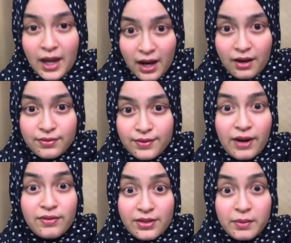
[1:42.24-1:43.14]
have
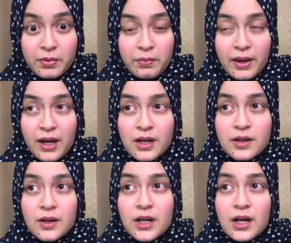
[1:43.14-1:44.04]
everything prepared.
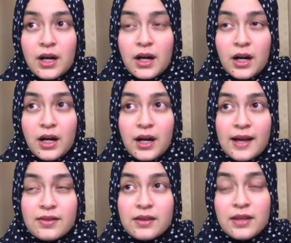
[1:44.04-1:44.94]

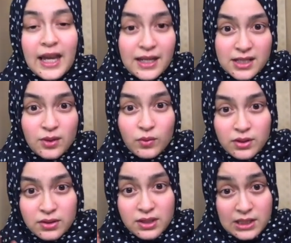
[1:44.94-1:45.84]
And then the 18
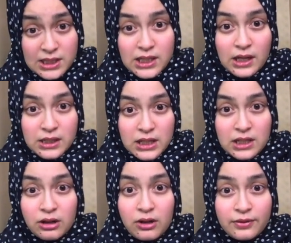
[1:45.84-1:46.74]
was
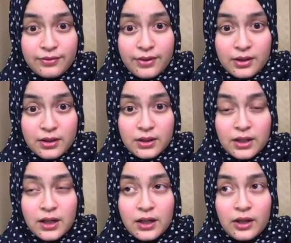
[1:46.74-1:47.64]
starting of
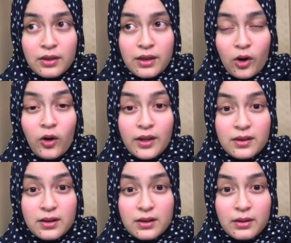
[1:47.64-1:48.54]
the they call it
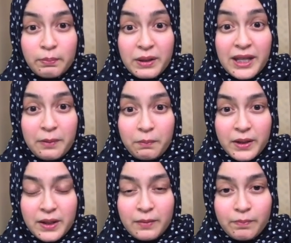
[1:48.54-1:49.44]
the
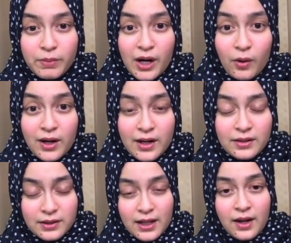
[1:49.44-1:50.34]
PKP, Pekawalan,
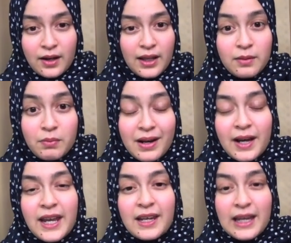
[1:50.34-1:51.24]
yeah, in
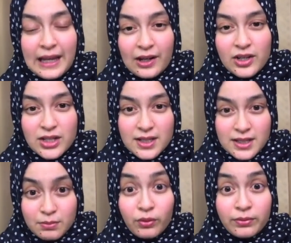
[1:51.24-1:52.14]
English
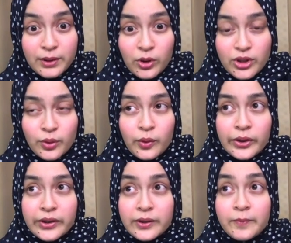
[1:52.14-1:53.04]
it's movement control
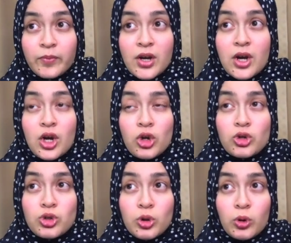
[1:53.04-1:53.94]
order.
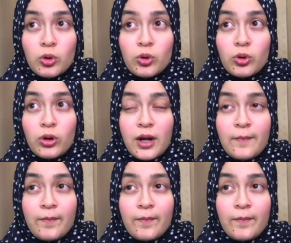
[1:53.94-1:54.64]
So